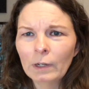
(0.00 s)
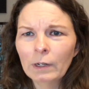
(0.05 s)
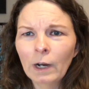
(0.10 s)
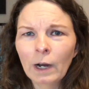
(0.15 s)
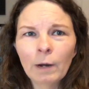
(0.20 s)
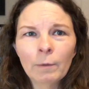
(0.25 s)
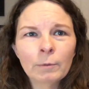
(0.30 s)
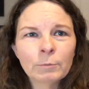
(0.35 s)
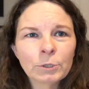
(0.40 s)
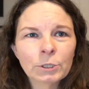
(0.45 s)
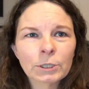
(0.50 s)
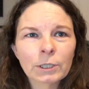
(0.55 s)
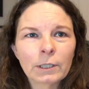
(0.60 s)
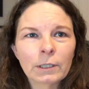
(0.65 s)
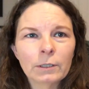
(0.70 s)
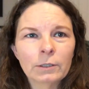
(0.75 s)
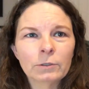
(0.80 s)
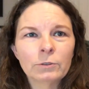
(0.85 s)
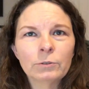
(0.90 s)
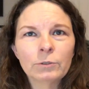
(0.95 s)
Um, I'm just going
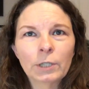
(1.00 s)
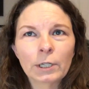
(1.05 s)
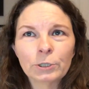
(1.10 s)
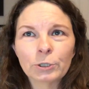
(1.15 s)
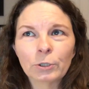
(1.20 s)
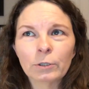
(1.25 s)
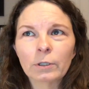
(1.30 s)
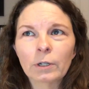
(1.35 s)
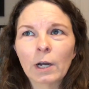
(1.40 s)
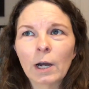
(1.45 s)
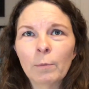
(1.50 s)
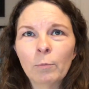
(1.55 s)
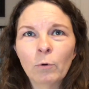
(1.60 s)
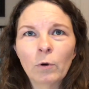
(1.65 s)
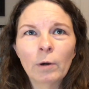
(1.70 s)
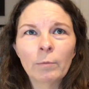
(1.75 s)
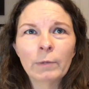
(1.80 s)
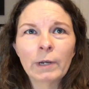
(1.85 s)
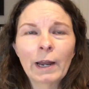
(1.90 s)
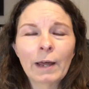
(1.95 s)
to touch on a couple
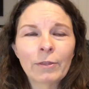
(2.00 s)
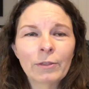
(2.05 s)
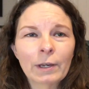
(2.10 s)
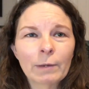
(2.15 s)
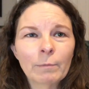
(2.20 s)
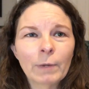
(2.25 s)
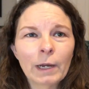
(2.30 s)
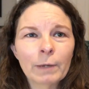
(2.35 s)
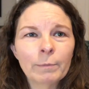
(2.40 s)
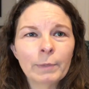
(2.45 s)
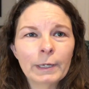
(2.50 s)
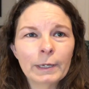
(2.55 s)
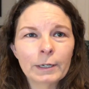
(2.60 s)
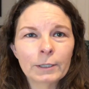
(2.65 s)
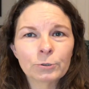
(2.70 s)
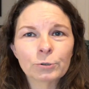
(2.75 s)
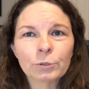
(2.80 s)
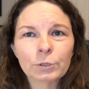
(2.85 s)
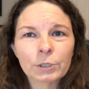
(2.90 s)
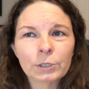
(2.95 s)
of them that I think might be
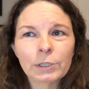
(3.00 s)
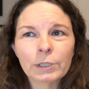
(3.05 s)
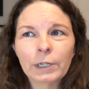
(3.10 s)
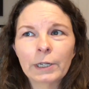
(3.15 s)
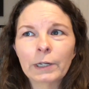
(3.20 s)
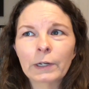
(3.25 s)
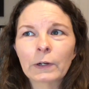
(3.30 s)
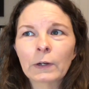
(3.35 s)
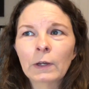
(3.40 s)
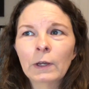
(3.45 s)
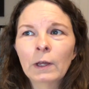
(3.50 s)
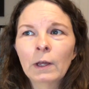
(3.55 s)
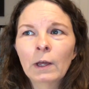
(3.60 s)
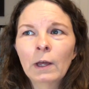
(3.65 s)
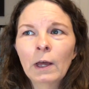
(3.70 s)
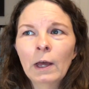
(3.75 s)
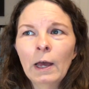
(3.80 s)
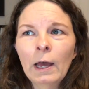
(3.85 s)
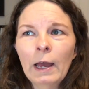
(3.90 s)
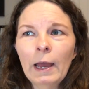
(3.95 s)
interesting.
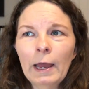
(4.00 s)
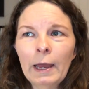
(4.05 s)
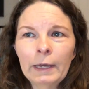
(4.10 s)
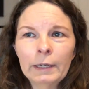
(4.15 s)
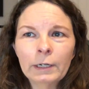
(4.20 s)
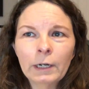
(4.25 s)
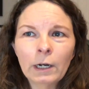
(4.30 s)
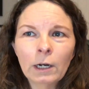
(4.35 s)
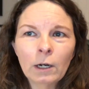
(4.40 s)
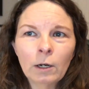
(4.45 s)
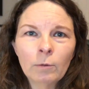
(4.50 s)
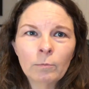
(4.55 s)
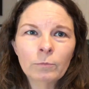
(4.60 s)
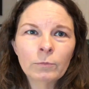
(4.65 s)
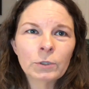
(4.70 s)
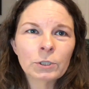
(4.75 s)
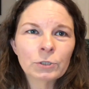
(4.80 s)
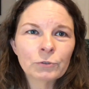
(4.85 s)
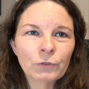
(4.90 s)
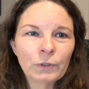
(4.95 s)
And
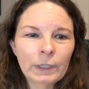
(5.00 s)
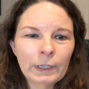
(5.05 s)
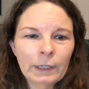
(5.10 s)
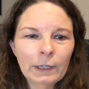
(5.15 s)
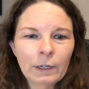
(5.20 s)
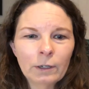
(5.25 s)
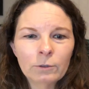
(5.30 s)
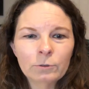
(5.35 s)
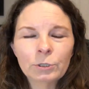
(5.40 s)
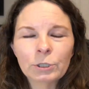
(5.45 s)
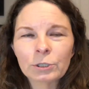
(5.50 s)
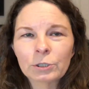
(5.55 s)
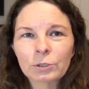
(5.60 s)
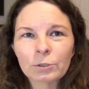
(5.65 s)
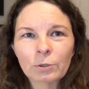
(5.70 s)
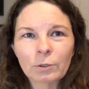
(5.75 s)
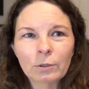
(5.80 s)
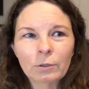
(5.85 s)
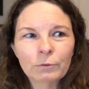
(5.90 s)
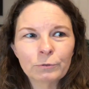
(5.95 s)
um, this video just
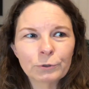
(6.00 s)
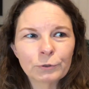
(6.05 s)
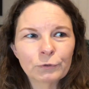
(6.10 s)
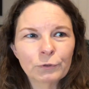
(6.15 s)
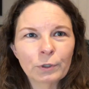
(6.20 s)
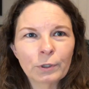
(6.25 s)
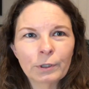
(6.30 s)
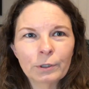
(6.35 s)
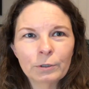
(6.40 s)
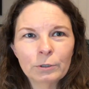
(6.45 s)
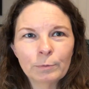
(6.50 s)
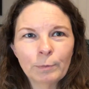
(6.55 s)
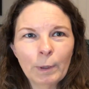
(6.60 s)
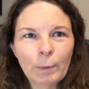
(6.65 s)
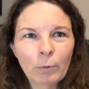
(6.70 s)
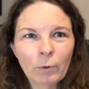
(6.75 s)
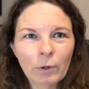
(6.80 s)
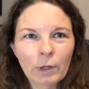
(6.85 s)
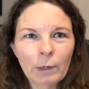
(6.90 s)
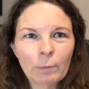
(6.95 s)
serves for those
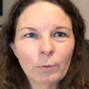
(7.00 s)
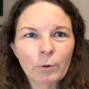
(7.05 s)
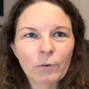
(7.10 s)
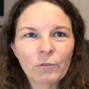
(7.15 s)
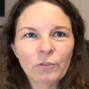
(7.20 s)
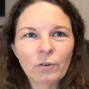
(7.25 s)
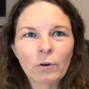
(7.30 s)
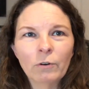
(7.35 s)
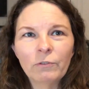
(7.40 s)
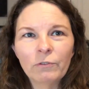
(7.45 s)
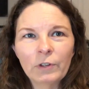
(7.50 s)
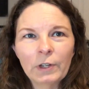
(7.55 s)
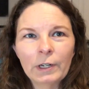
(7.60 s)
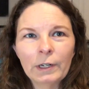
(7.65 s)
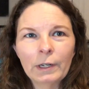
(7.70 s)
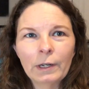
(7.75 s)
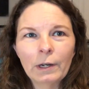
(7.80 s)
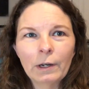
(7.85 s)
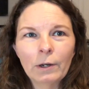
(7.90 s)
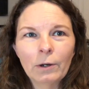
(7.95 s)
people that prefer
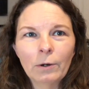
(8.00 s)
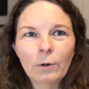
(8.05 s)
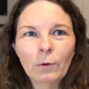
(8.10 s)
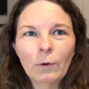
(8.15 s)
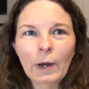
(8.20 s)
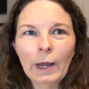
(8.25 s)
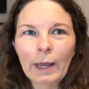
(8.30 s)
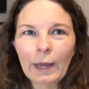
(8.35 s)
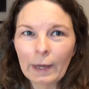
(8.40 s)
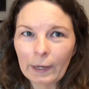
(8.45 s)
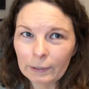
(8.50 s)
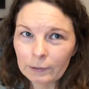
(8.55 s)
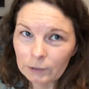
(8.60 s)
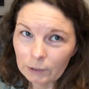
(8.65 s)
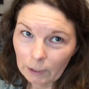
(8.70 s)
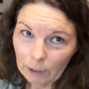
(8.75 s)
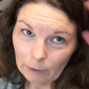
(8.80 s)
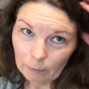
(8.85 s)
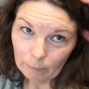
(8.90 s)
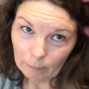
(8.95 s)
video. And
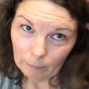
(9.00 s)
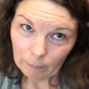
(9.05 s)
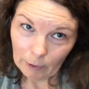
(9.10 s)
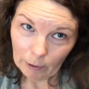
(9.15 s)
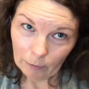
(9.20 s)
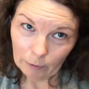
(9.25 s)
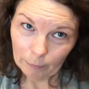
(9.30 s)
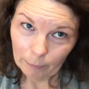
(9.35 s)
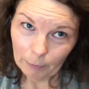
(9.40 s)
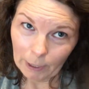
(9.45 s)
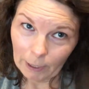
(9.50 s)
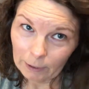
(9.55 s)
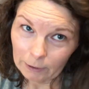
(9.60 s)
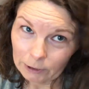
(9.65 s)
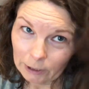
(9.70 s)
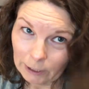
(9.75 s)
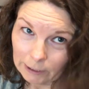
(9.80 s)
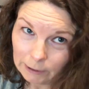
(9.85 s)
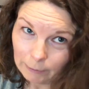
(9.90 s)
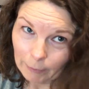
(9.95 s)
um, I want to
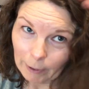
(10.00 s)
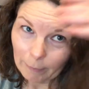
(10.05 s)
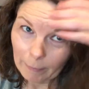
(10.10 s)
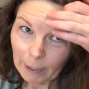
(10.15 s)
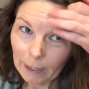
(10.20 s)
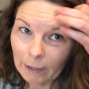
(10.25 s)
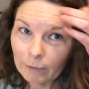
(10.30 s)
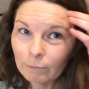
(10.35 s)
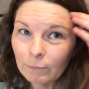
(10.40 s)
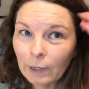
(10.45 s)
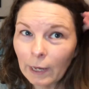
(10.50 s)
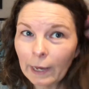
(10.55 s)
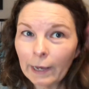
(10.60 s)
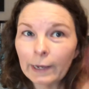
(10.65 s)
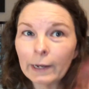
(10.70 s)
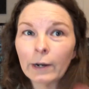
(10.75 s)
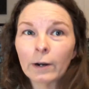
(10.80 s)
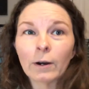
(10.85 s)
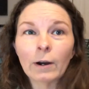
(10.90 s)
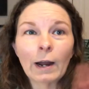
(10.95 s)
apologize about my
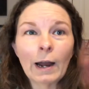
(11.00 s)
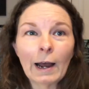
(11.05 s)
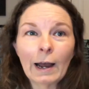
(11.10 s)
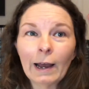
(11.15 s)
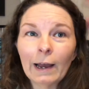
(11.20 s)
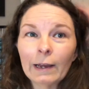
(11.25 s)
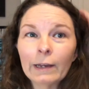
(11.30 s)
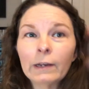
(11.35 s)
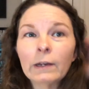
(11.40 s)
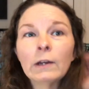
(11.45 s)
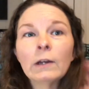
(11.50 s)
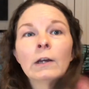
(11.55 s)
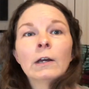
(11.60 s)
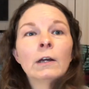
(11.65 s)
hair. I